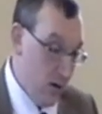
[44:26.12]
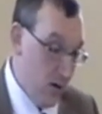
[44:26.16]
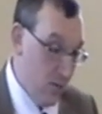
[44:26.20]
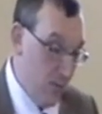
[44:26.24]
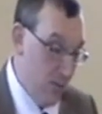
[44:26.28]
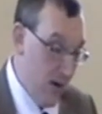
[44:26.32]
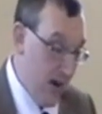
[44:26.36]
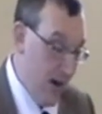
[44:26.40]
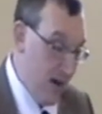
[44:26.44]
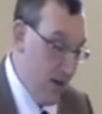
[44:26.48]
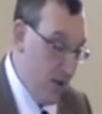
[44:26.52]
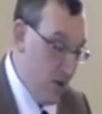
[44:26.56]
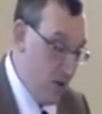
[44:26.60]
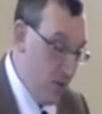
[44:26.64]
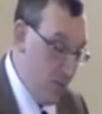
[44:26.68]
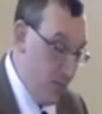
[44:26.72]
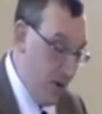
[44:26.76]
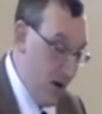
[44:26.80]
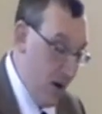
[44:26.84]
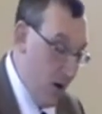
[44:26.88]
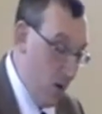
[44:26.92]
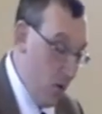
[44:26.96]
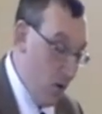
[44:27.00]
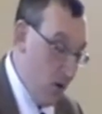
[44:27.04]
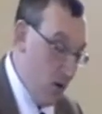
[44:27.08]
That man's
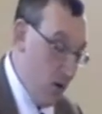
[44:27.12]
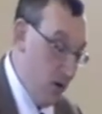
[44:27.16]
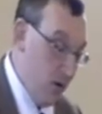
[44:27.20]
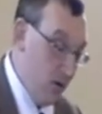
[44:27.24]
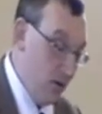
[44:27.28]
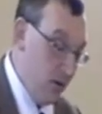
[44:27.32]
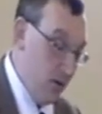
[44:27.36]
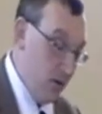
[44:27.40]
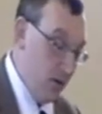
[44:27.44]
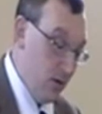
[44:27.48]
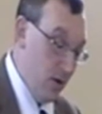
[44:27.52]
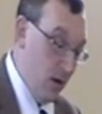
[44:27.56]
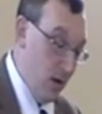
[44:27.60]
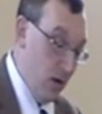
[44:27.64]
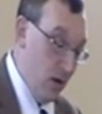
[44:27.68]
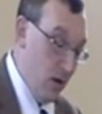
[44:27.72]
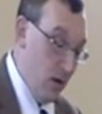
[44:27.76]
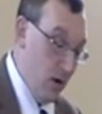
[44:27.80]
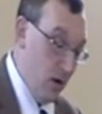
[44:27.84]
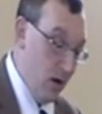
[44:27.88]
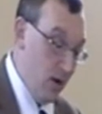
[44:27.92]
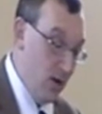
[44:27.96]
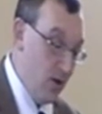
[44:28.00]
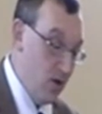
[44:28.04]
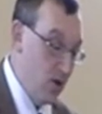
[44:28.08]
power and
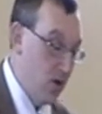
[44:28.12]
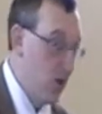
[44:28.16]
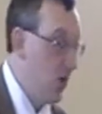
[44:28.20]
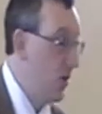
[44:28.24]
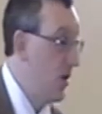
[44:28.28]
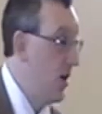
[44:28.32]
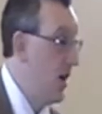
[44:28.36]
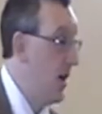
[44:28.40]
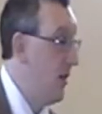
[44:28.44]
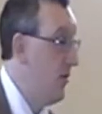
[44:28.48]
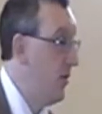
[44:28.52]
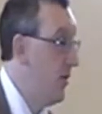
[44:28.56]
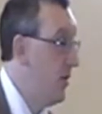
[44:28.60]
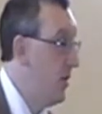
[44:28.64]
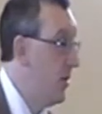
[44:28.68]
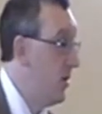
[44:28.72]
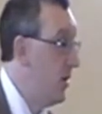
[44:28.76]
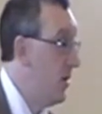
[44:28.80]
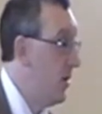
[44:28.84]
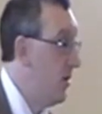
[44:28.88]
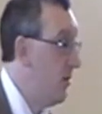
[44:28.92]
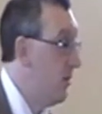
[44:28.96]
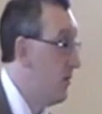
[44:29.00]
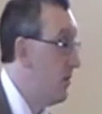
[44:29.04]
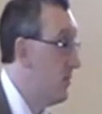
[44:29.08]
knowledge could never
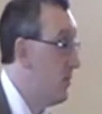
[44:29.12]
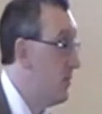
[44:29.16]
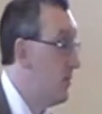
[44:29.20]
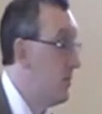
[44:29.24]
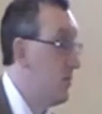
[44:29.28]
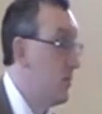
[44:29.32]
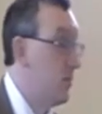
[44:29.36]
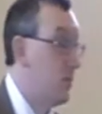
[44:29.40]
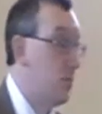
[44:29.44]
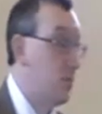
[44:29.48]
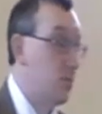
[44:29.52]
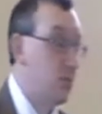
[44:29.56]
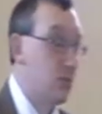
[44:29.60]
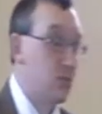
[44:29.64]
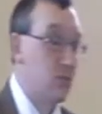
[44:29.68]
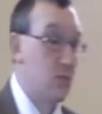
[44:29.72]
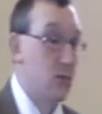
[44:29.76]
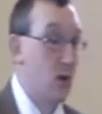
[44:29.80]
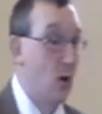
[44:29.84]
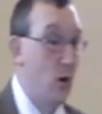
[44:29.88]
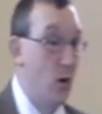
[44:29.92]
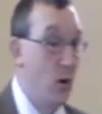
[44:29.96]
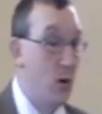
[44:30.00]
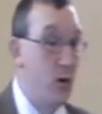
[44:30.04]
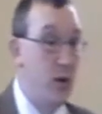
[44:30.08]
do it.
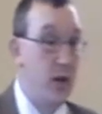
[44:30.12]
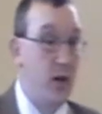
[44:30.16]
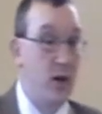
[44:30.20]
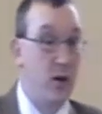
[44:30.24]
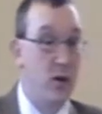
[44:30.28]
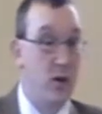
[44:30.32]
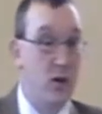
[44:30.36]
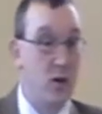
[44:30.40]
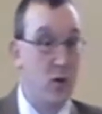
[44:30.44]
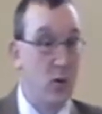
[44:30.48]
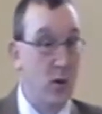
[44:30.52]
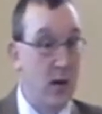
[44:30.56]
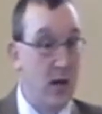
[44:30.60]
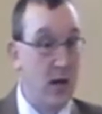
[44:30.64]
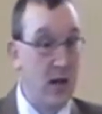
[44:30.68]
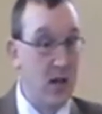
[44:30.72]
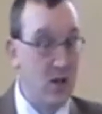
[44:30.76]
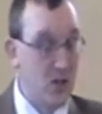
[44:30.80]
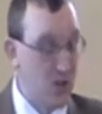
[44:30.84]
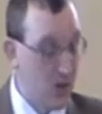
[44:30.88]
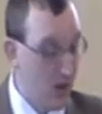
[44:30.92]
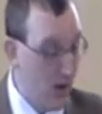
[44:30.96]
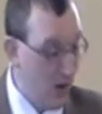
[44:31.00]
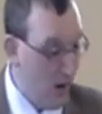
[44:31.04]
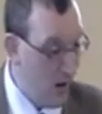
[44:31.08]
All the other
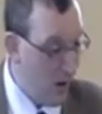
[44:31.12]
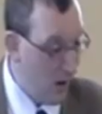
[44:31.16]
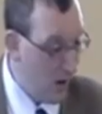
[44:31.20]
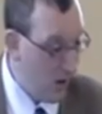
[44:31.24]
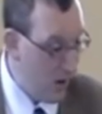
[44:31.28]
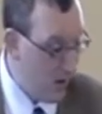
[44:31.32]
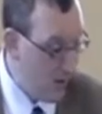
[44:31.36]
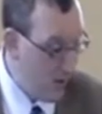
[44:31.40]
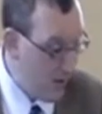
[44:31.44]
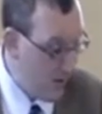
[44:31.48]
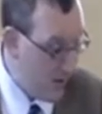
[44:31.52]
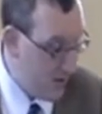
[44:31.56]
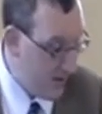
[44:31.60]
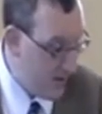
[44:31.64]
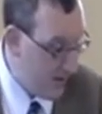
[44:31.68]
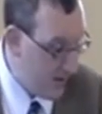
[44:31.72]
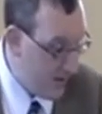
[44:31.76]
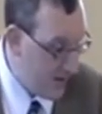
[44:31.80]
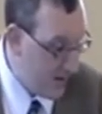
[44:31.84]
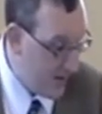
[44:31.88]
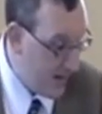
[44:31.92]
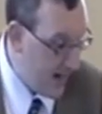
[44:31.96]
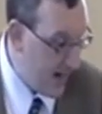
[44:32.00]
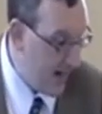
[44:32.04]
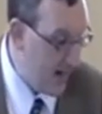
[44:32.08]
ways are
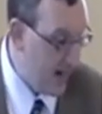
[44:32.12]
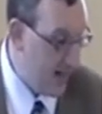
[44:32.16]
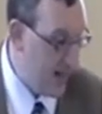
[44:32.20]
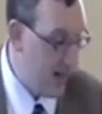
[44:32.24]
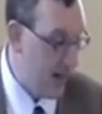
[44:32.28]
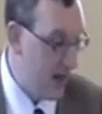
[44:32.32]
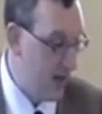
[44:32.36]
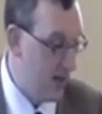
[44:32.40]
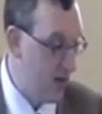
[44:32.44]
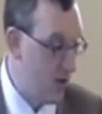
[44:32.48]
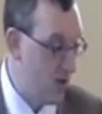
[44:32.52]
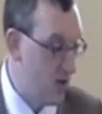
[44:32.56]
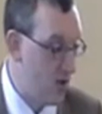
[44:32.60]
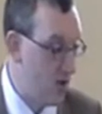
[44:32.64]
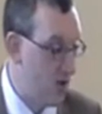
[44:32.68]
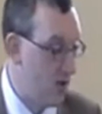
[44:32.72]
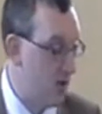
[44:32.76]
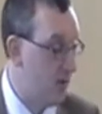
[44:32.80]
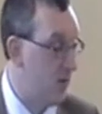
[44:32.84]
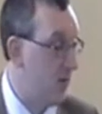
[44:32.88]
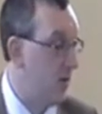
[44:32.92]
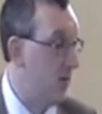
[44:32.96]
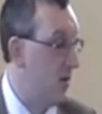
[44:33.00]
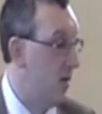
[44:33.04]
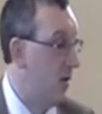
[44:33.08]
dead
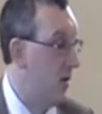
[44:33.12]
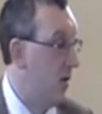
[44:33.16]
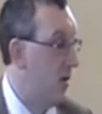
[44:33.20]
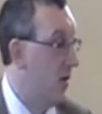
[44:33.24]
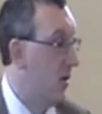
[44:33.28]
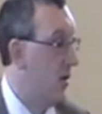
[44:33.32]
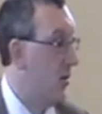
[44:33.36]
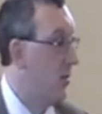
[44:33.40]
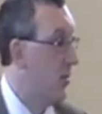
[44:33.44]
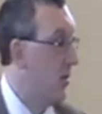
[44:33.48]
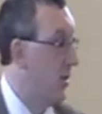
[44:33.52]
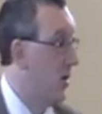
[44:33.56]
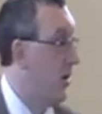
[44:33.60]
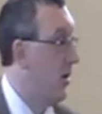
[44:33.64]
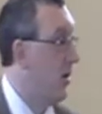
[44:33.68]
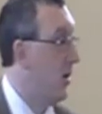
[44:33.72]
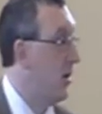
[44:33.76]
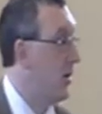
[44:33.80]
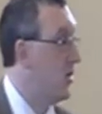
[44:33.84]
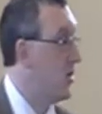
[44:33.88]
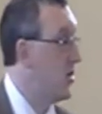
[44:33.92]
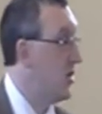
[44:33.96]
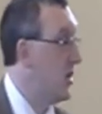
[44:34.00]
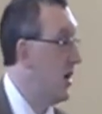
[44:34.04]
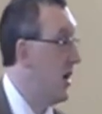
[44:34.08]
ends. But
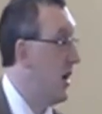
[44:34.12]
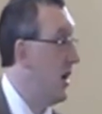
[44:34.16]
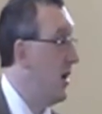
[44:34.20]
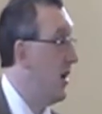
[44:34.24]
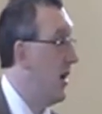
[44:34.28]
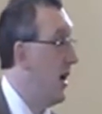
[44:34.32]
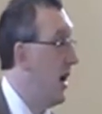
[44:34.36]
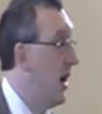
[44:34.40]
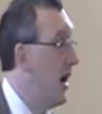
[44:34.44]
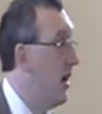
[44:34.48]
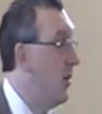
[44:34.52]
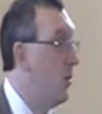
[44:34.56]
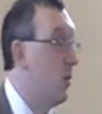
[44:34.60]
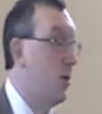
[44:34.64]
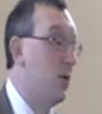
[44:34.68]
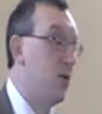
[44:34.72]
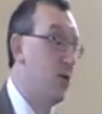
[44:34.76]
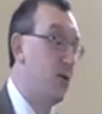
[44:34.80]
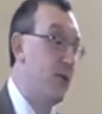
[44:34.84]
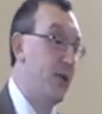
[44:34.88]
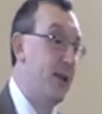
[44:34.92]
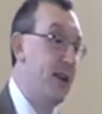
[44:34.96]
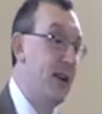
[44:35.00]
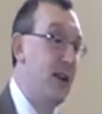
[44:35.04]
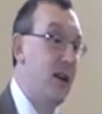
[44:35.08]
God said, I will
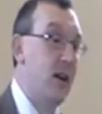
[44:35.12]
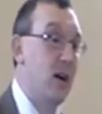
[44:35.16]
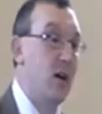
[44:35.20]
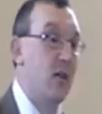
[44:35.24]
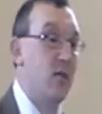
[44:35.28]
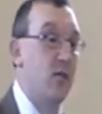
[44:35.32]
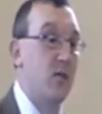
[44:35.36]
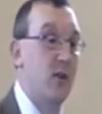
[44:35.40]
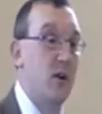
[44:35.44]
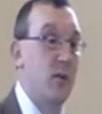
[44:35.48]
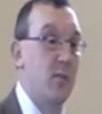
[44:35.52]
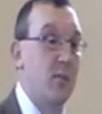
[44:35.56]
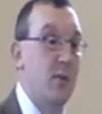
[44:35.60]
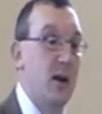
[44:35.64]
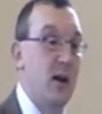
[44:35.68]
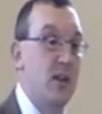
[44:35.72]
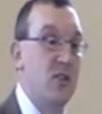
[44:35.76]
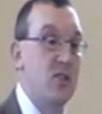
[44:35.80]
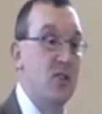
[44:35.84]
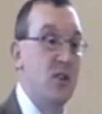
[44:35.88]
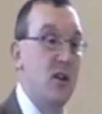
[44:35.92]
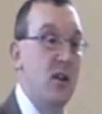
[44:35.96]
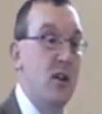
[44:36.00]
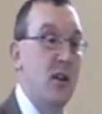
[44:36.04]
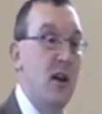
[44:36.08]
freely offer up
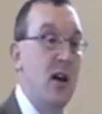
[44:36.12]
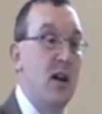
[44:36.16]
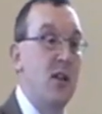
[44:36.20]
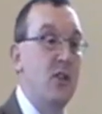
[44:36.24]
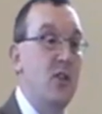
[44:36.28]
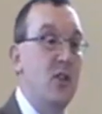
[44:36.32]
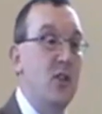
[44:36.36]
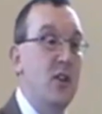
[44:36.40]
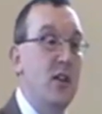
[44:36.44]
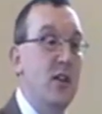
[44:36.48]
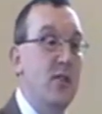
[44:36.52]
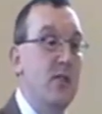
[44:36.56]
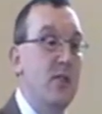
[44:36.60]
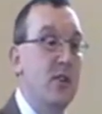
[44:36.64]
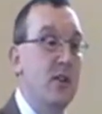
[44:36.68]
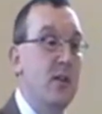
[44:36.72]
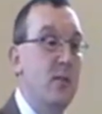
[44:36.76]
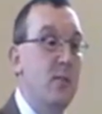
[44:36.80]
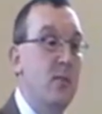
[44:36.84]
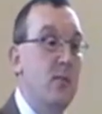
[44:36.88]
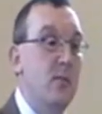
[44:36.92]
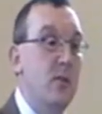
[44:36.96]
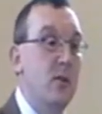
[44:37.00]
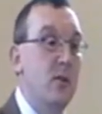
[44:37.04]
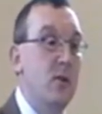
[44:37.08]
my son. I'll
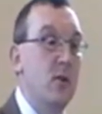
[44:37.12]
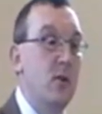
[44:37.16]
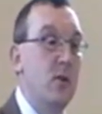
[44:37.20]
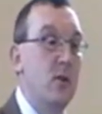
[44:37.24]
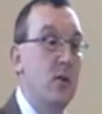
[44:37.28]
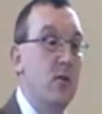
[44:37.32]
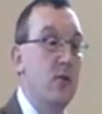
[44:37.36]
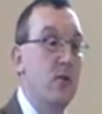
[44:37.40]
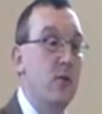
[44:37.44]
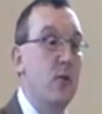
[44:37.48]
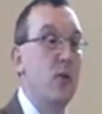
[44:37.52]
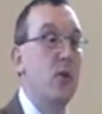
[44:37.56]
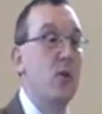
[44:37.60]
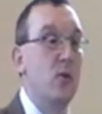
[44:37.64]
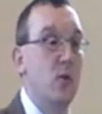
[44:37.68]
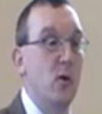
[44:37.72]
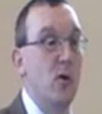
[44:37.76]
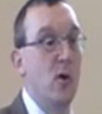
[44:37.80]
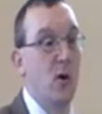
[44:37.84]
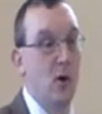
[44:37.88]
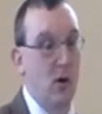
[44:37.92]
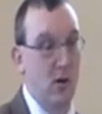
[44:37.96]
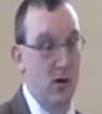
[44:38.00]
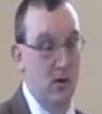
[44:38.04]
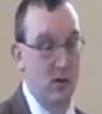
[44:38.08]
deliver him for
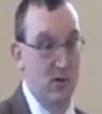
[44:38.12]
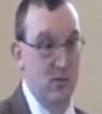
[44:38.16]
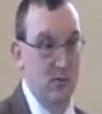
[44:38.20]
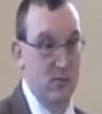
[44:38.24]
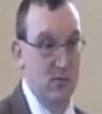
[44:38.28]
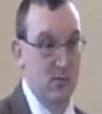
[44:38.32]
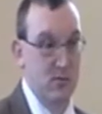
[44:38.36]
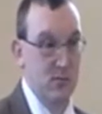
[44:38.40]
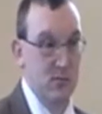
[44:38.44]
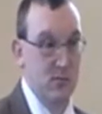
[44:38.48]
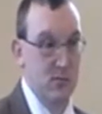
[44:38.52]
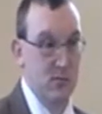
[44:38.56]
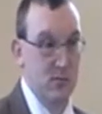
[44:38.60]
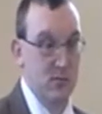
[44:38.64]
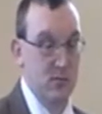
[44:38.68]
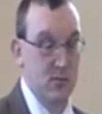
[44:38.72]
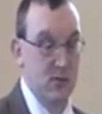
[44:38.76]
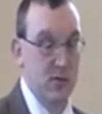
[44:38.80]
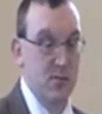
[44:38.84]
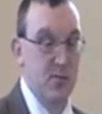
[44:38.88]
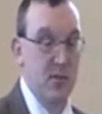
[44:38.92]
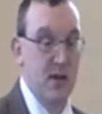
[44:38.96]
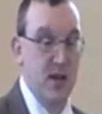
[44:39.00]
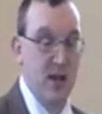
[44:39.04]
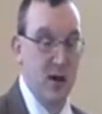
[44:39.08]
you all
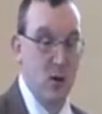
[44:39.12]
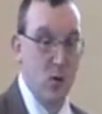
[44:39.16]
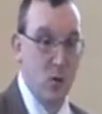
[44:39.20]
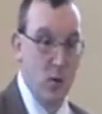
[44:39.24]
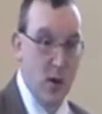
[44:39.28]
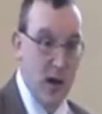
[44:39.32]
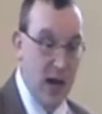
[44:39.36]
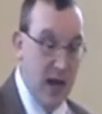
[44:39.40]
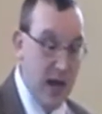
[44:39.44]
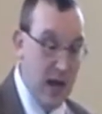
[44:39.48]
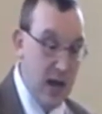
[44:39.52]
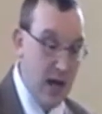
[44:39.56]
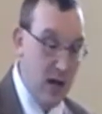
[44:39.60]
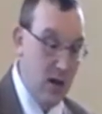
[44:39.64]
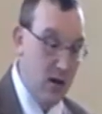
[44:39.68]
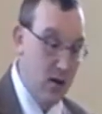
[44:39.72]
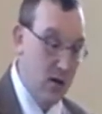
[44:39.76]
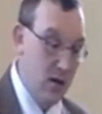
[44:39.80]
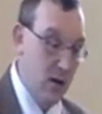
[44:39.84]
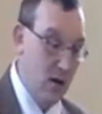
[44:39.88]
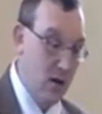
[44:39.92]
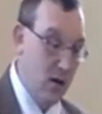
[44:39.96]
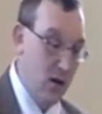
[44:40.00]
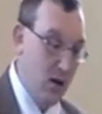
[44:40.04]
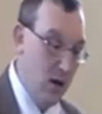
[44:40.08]
to make a
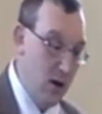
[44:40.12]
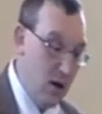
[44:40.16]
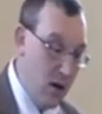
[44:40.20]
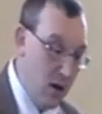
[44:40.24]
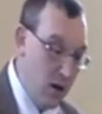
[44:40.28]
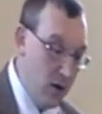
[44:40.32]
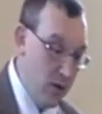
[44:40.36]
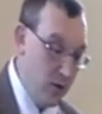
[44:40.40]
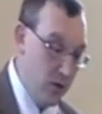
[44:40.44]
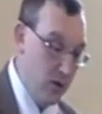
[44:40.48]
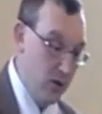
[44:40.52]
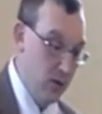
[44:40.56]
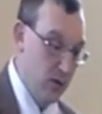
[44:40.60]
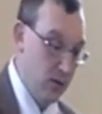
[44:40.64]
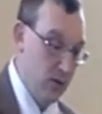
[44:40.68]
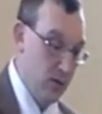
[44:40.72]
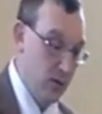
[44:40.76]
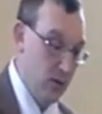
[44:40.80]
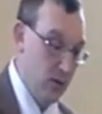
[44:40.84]
way out.